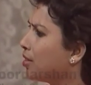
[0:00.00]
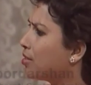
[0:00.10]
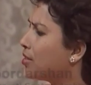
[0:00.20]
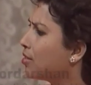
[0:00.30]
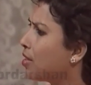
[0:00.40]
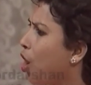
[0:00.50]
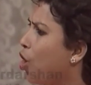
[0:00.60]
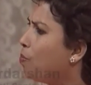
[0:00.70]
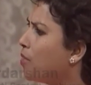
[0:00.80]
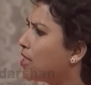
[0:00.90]
in the sense
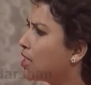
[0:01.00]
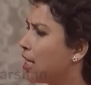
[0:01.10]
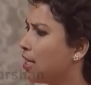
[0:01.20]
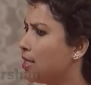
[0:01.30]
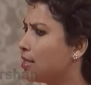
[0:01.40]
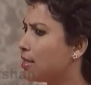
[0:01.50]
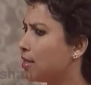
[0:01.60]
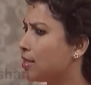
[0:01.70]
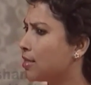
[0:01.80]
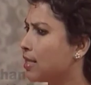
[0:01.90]
how much there is
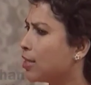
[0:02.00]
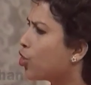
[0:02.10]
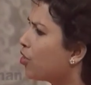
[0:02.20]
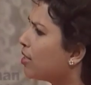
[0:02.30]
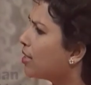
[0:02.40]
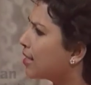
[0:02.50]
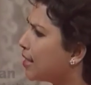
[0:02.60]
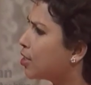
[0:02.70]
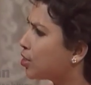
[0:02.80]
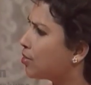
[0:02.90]
a historical
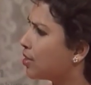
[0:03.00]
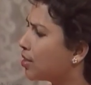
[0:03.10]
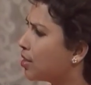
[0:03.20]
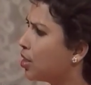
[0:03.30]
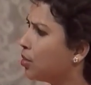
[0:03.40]
sense to it?